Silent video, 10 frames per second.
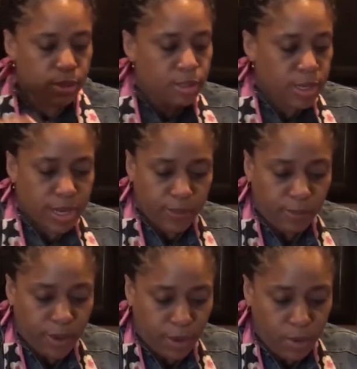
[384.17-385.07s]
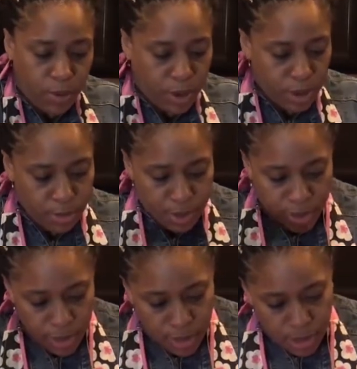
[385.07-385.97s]
looks like it's about a 1/4 cup, I
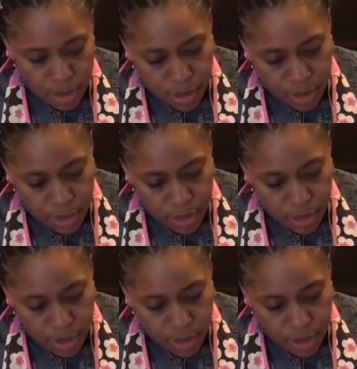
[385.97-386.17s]
think.